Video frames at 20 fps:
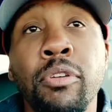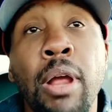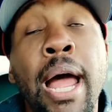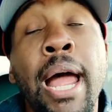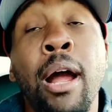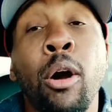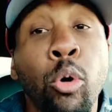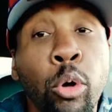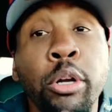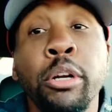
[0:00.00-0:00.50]

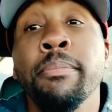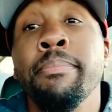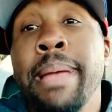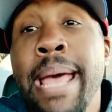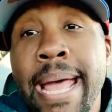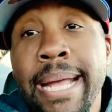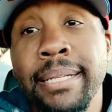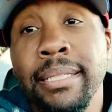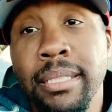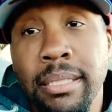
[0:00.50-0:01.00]
I ordered
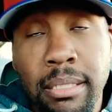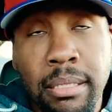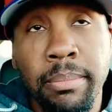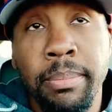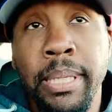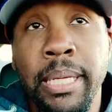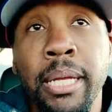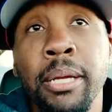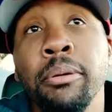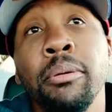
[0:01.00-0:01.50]
magnets to
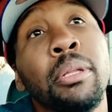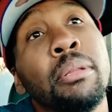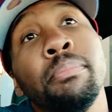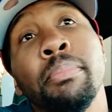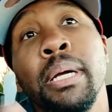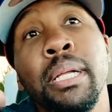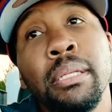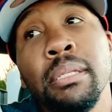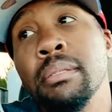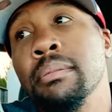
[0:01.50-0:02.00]
begin with,
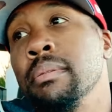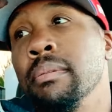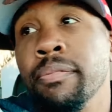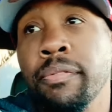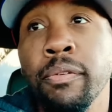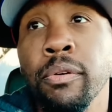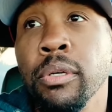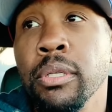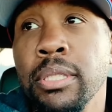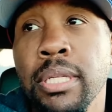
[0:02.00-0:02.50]
but
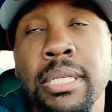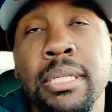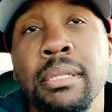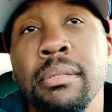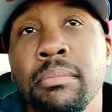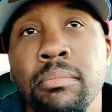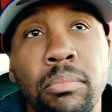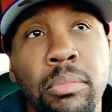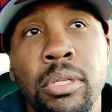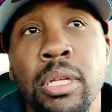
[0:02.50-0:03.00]
Ford
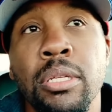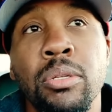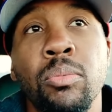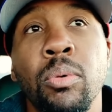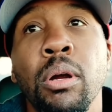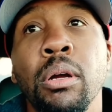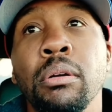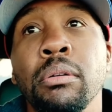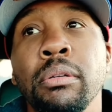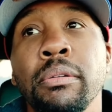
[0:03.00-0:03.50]
doesn't
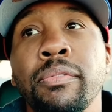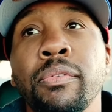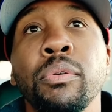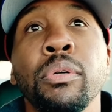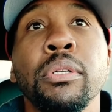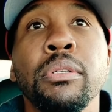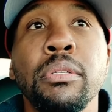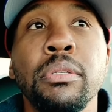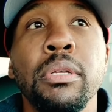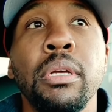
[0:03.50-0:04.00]
work on the
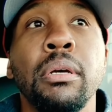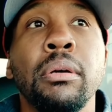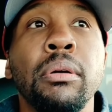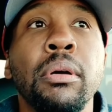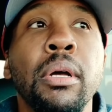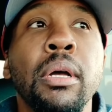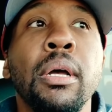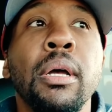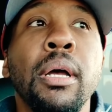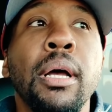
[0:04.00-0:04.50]
Ford. So
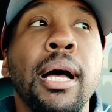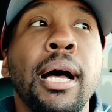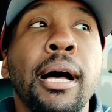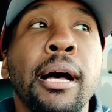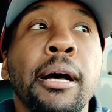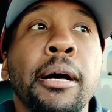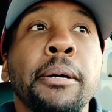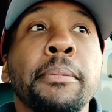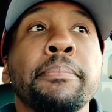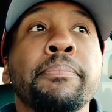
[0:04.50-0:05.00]

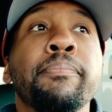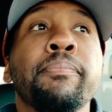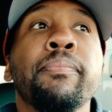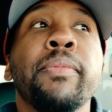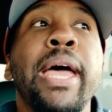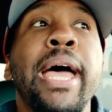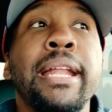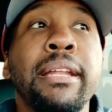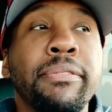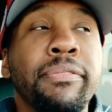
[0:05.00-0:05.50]

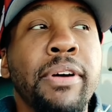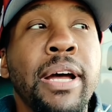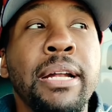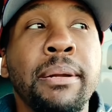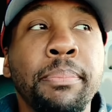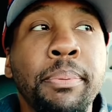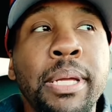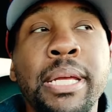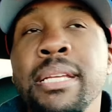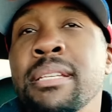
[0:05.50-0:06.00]
had to
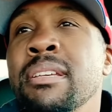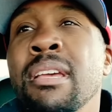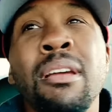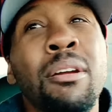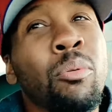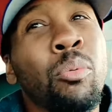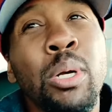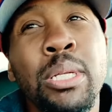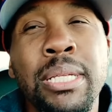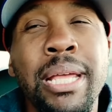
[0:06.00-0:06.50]
find a place.
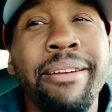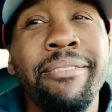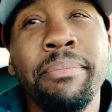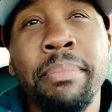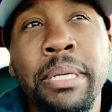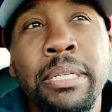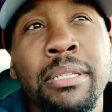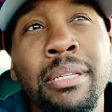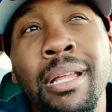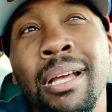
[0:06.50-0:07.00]
Wasn't
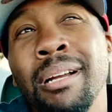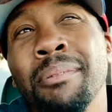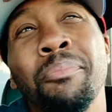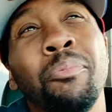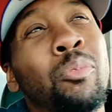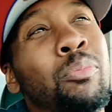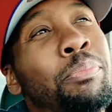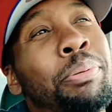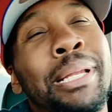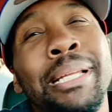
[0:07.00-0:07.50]
having much
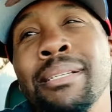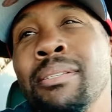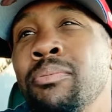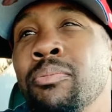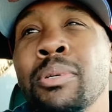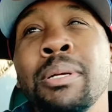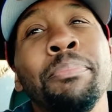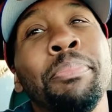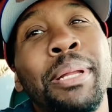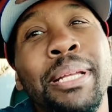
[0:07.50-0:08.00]
luck.
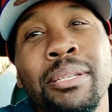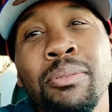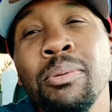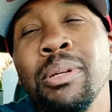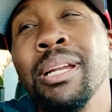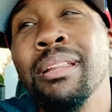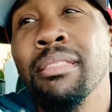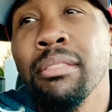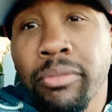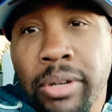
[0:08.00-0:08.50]
One place
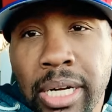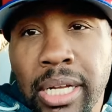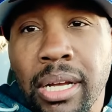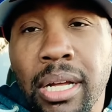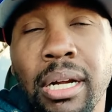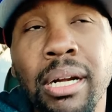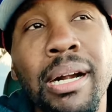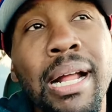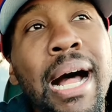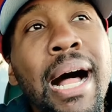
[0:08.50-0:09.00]
wanted
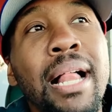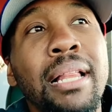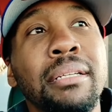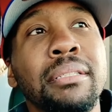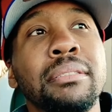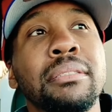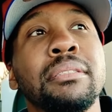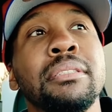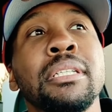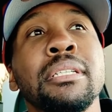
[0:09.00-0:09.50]

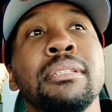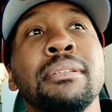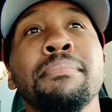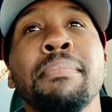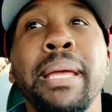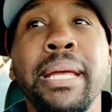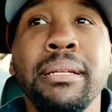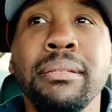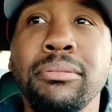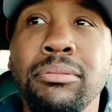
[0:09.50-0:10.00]
$300 just to
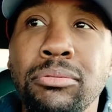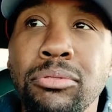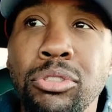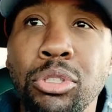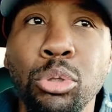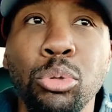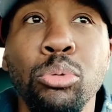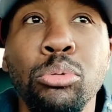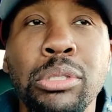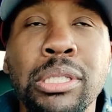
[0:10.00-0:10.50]
make
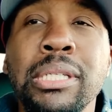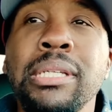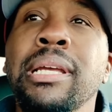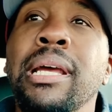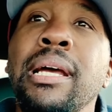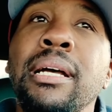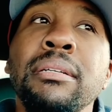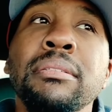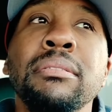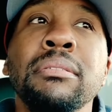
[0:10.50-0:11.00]
2
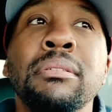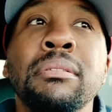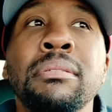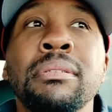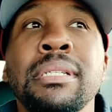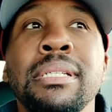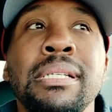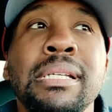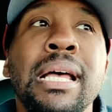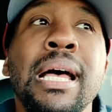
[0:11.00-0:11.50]
decals to
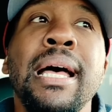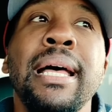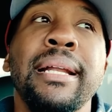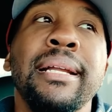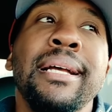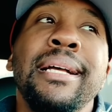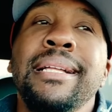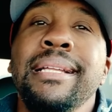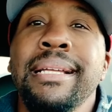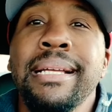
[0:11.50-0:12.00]
go on the
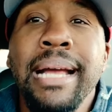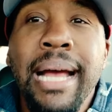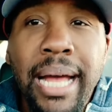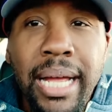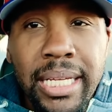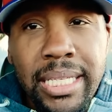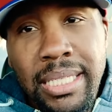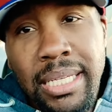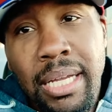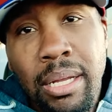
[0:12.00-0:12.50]
side.
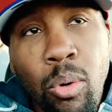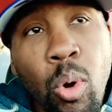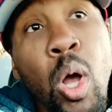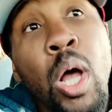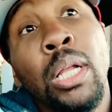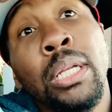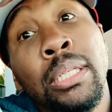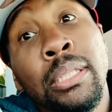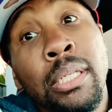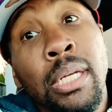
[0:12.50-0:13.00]
Guy said,
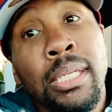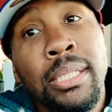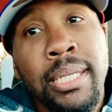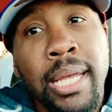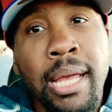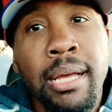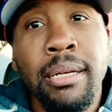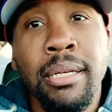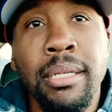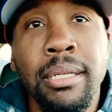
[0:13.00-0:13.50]
well, it does
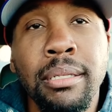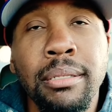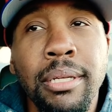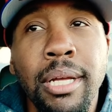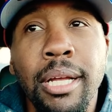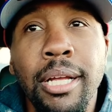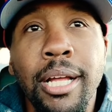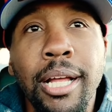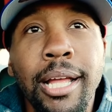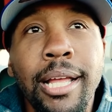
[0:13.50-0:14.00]
count
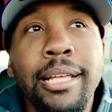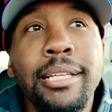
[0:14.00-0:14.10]
it.